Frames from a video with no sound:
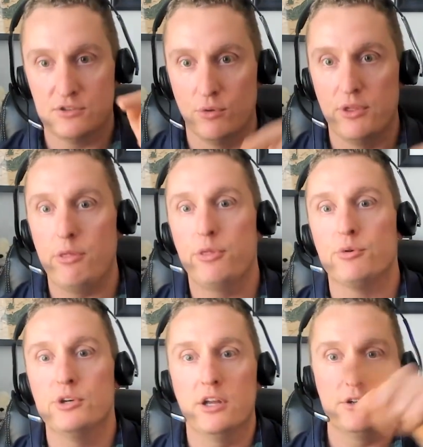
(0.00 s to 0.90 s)
So that
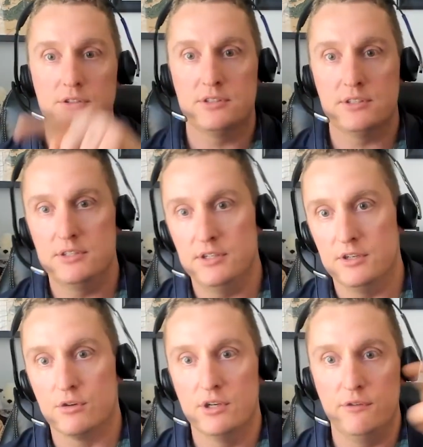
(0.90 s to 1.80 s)

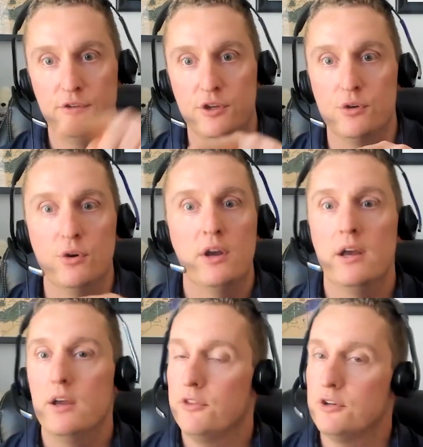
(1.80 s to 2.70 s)
360-degree view,
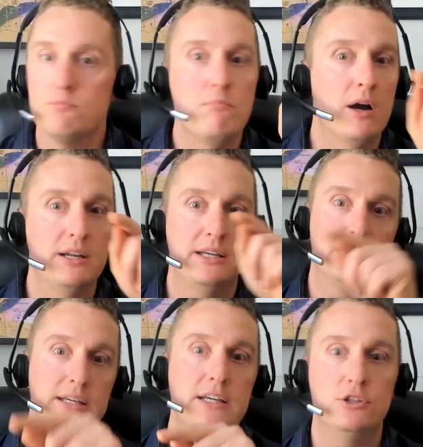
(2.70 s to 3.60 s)
there's money
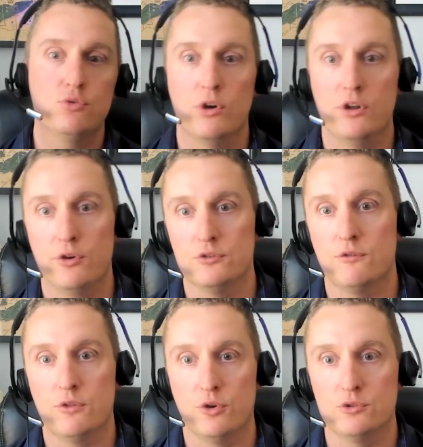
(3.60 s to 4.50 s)
in each one of
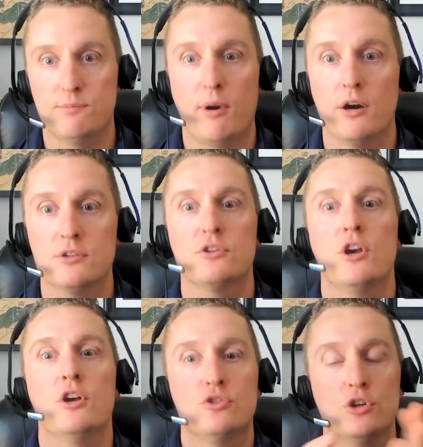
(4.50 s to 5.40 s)
those parts.
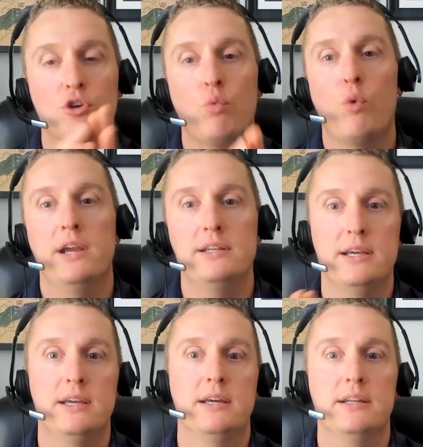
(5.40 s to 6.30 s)
So you're wanting to
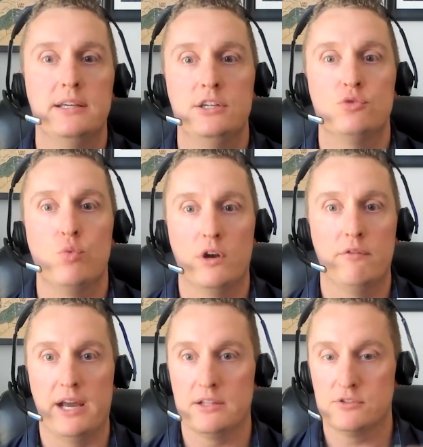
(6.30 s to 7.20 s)
hit each one of
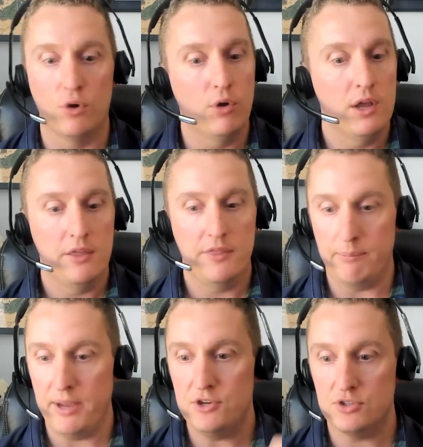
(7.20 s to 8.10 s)
that. So
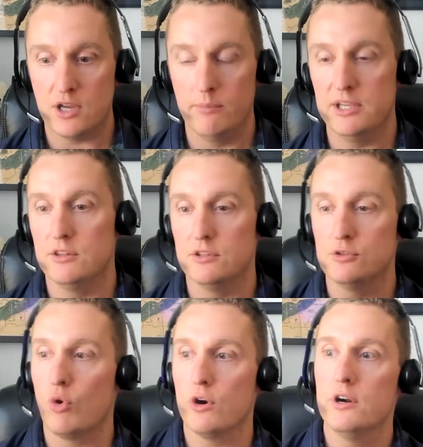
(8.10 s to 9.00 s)
that patient coming in the
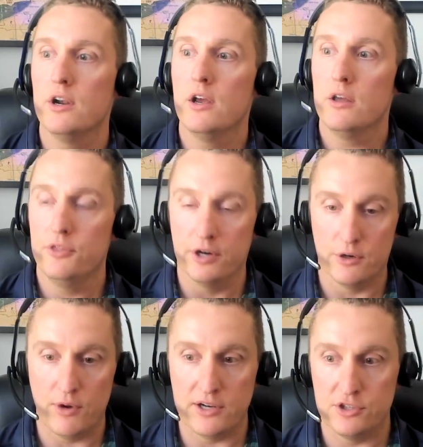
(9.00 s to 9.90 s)
door,
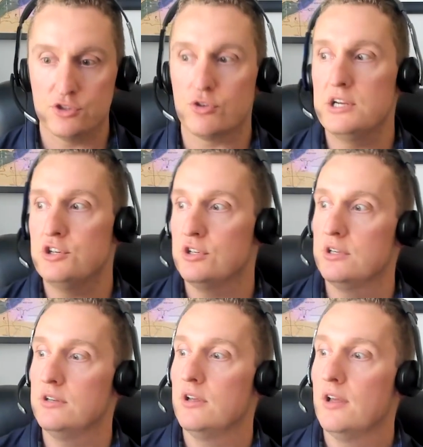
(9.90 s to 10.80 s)
their
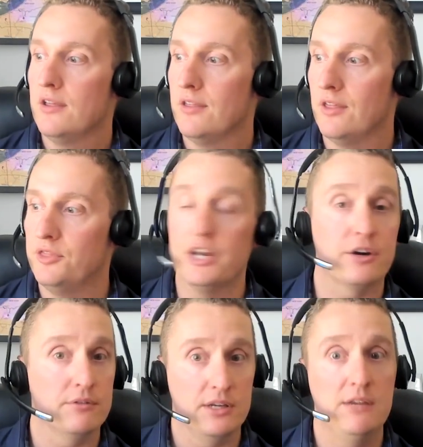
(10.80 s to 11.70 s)
registration,
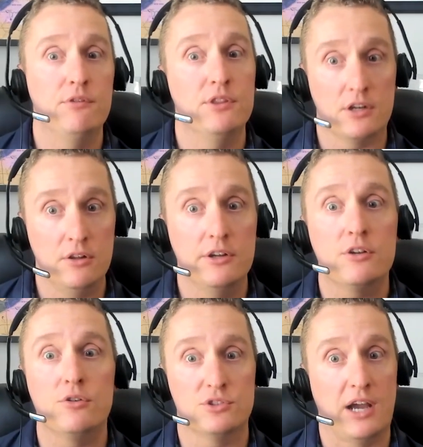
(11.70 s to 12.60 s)
their even the
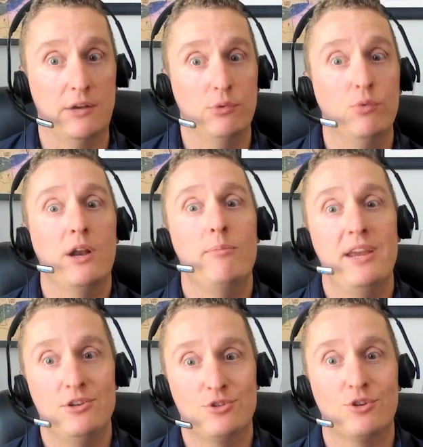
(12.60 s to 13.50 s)
clinical side. We want to
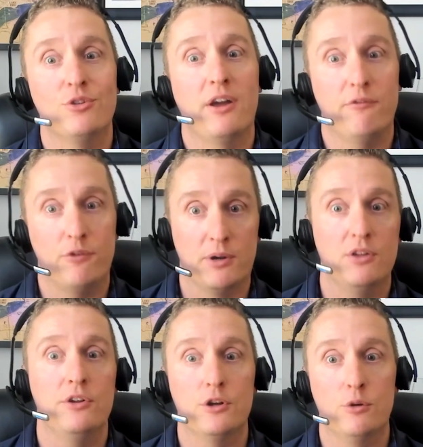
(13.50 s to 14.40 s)
make sure that from a
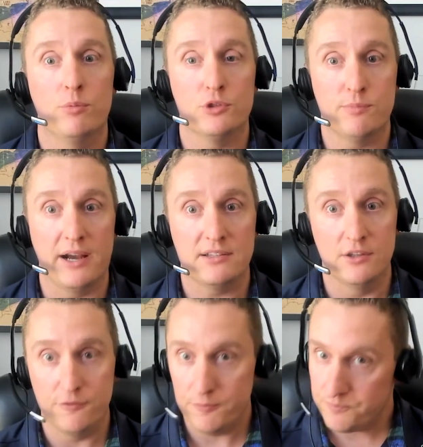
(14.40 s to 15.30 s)
clinical
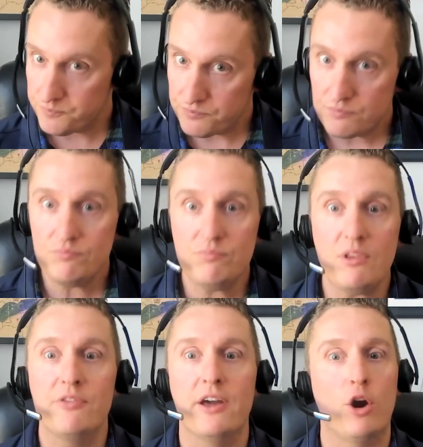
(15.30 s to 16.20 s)
perspective,
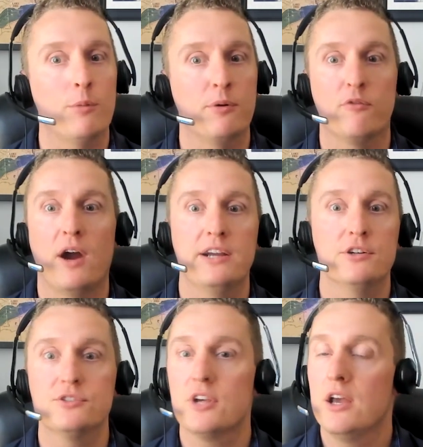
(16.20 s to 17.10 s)
that are
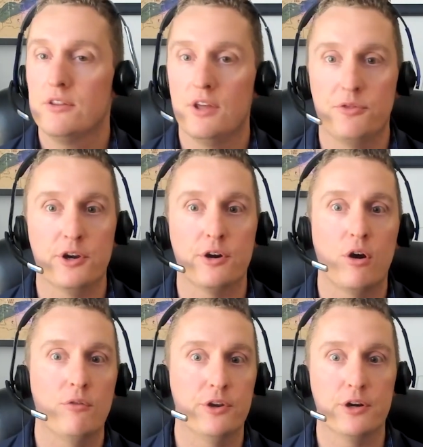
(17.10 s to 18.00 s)
providers, that
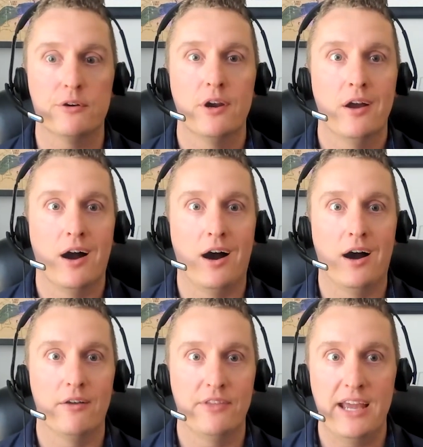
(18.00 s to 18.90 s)

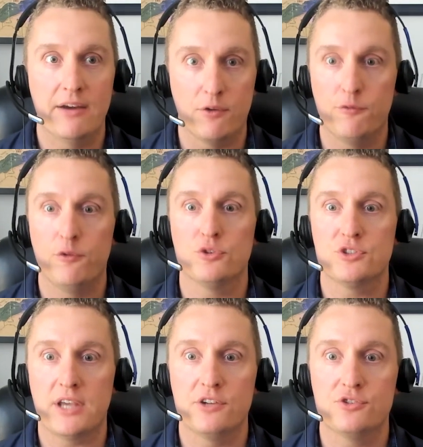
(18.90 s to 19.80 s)
they have a full
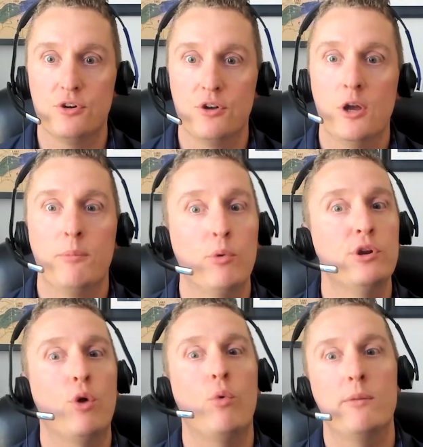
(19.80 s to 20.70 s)
schedule, but we
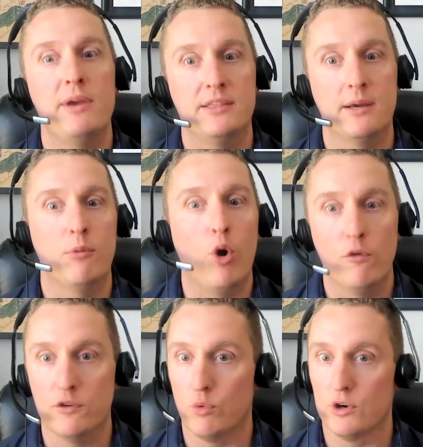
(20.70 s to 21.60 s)
don't want to make them
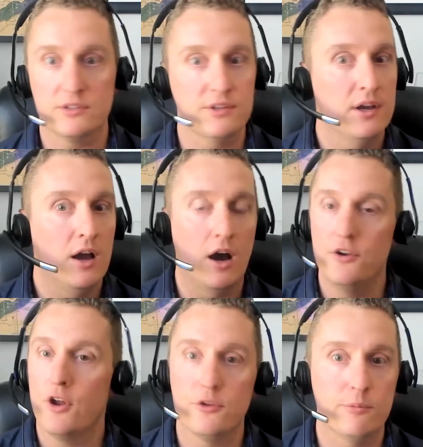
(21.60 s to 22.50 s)
overworked.
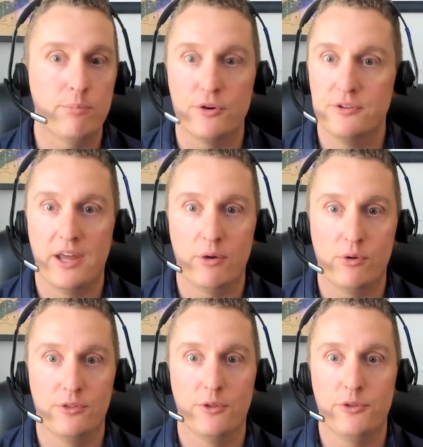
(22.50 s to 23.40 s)
Another burden that
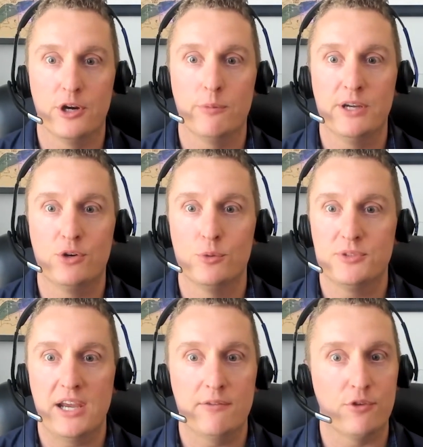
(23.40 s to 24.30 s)
the therapy groups
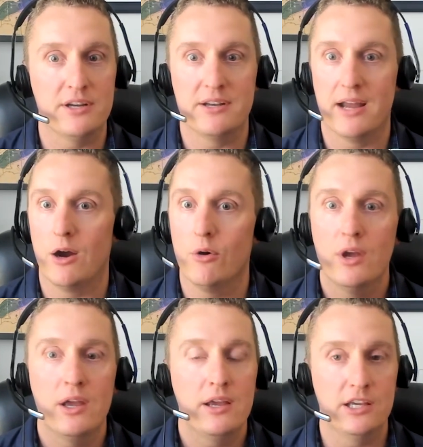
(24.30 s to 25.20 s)
have right now
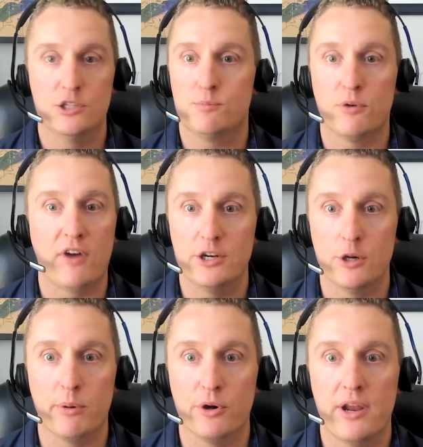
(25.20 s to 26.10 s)
is
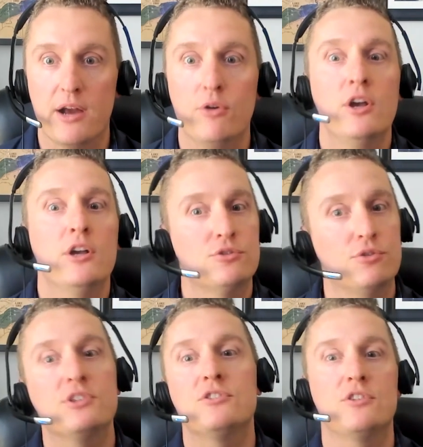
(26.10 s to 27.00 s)
provider burnout. So
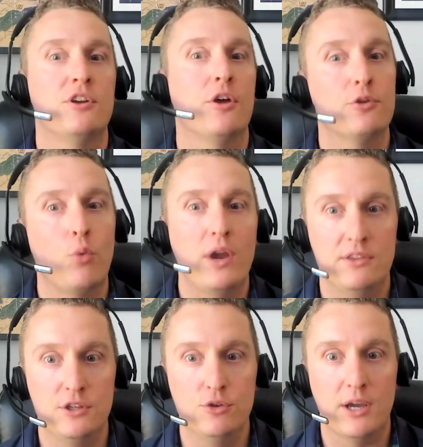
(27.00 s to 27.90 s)
this is another way
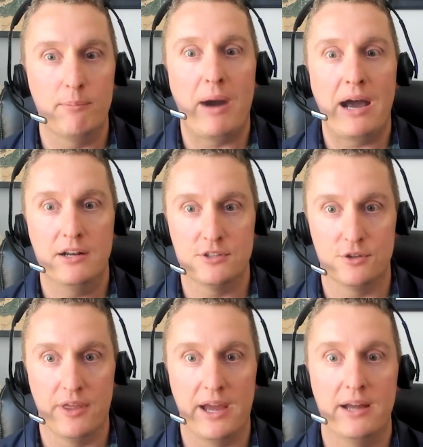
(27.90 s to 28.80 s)
that you can
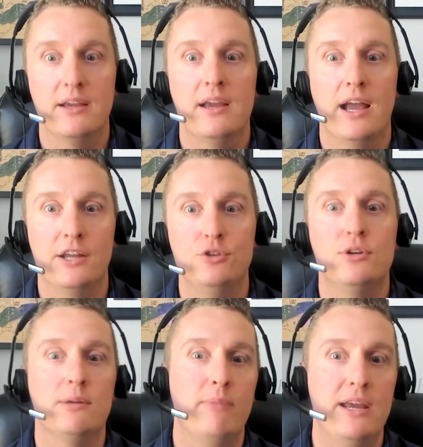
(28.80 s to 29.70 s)
monitor that, and you
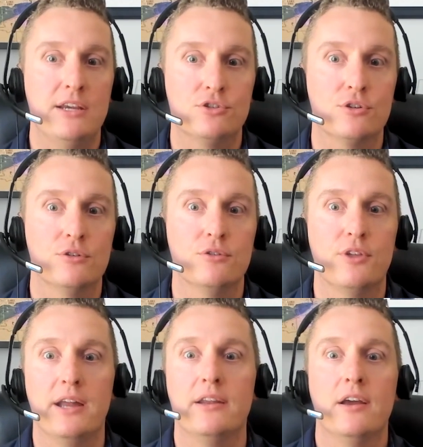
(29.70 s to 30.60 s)
can make sure
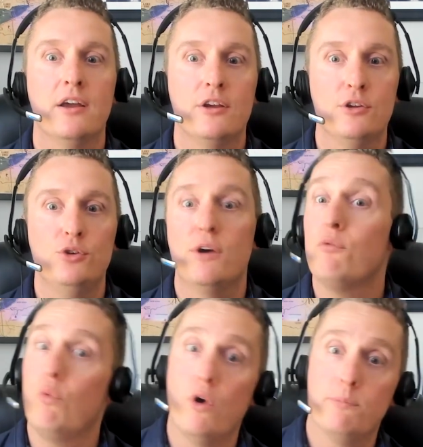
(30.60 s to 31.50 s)
that you
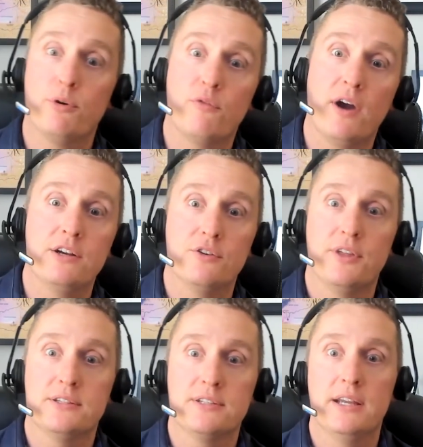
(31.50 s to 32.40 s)
have one provider
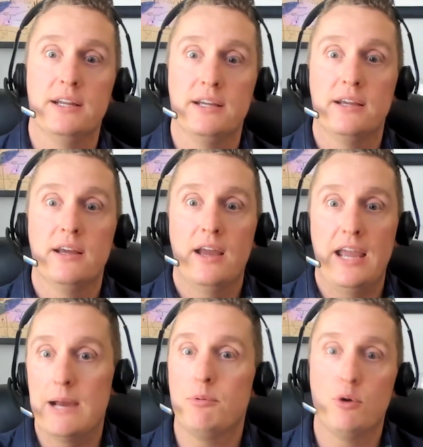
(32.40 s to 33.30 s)
that's getting
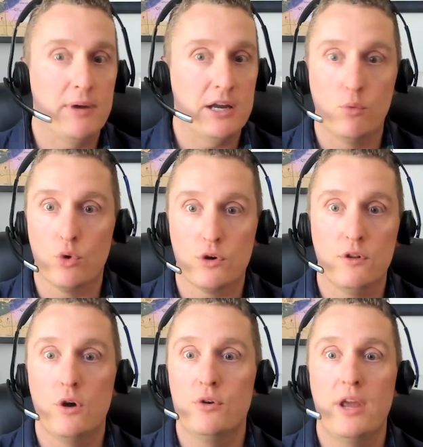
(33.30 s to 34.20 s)
ample amount of
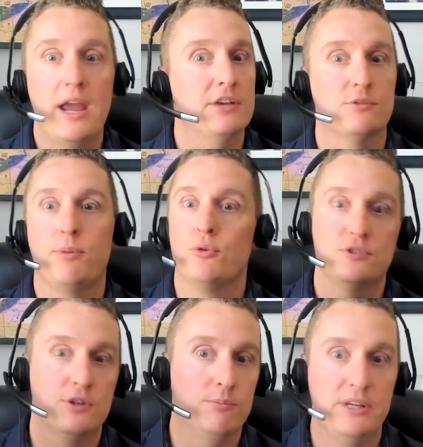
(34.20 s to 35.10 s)
workload as
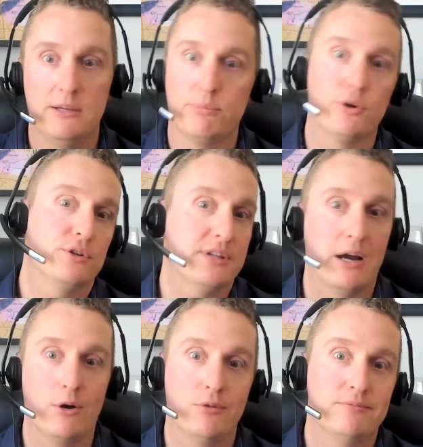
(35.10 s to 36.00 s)
opposed to being burnt
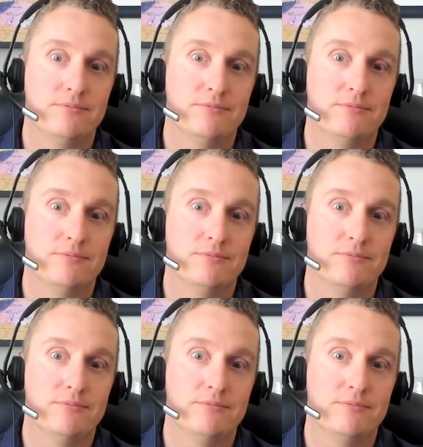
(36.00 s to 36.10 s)
out.